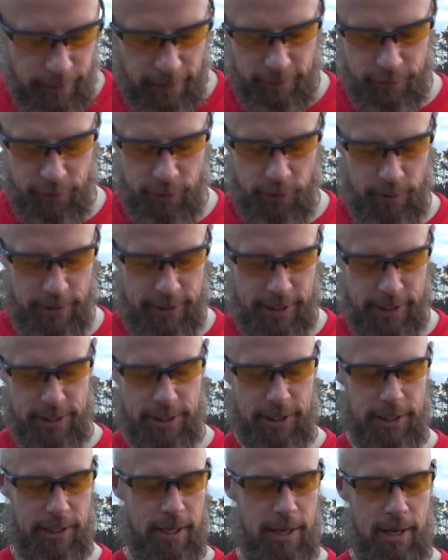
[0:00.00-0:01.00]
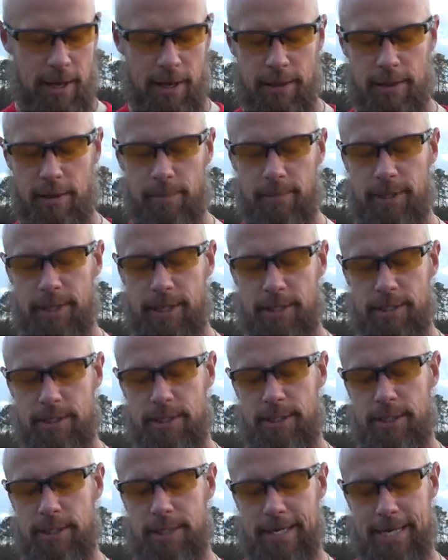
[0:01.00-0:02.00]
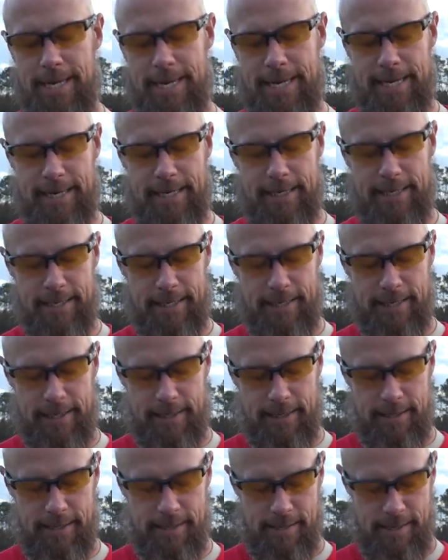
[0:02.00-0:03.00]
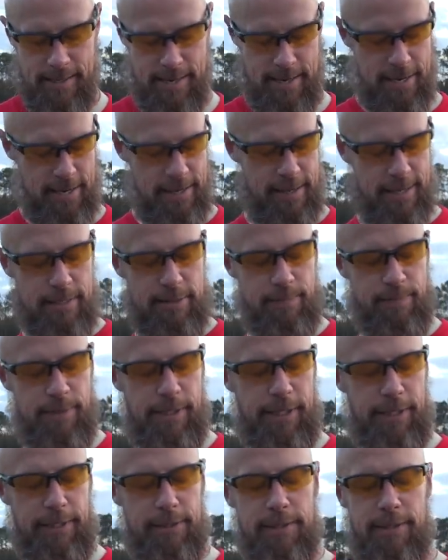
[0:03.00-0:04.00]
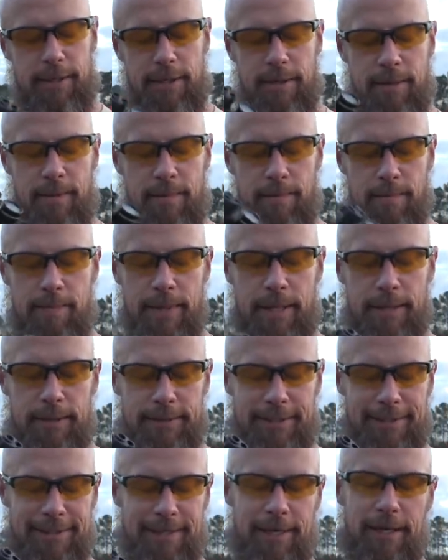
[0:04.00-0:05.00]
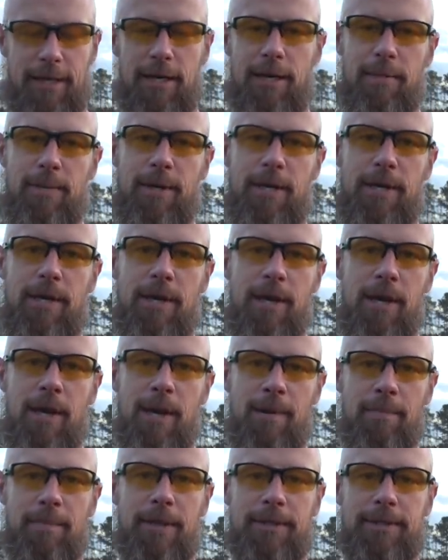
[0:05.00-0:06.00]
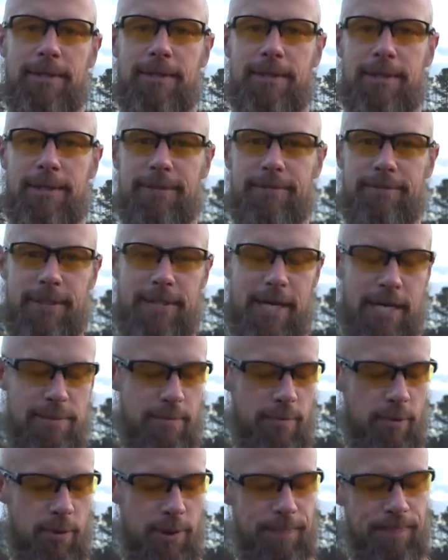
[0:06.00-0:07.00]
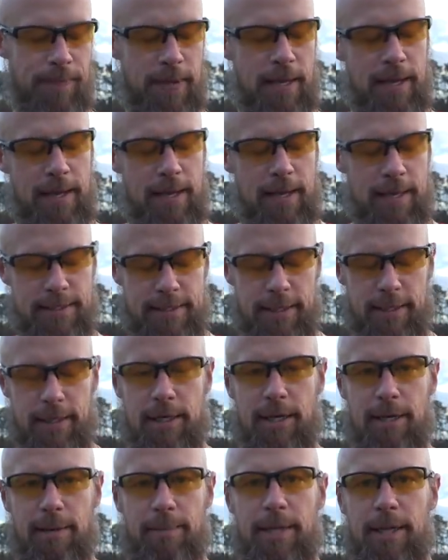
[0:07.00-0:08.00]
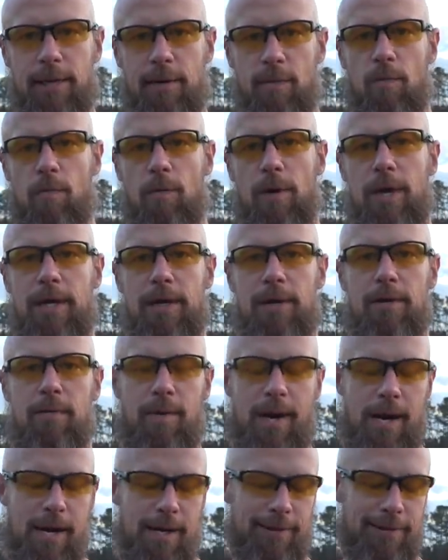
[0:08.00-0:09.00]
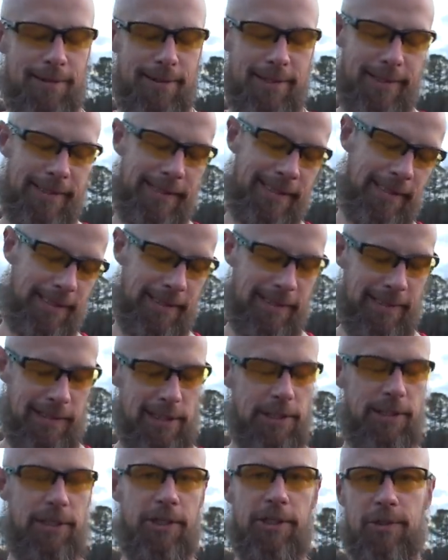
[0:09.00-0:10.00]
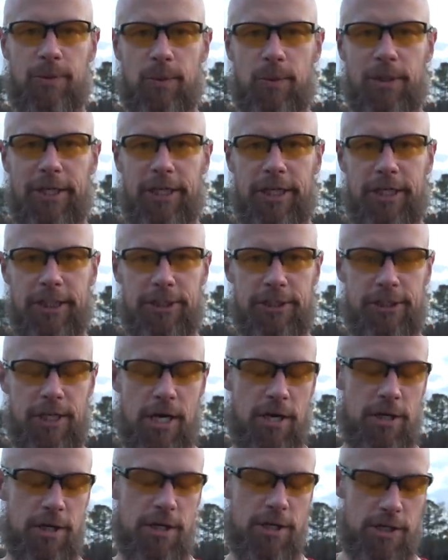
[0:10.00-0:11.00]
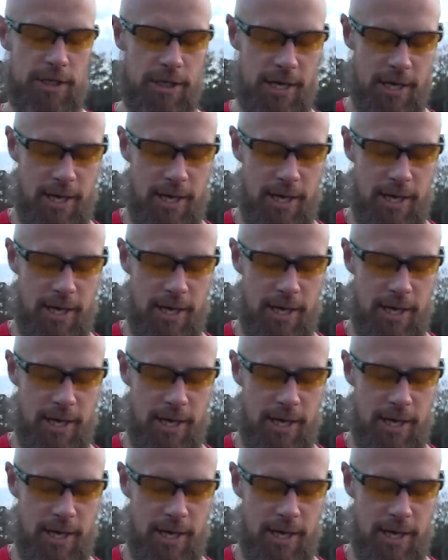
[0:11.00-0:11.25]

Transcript: level two retention, thumb retention, and uh, this particular belt that's going to come in, belt uh, attachment point, is going to come in right around one hundred twenty-ish dollars.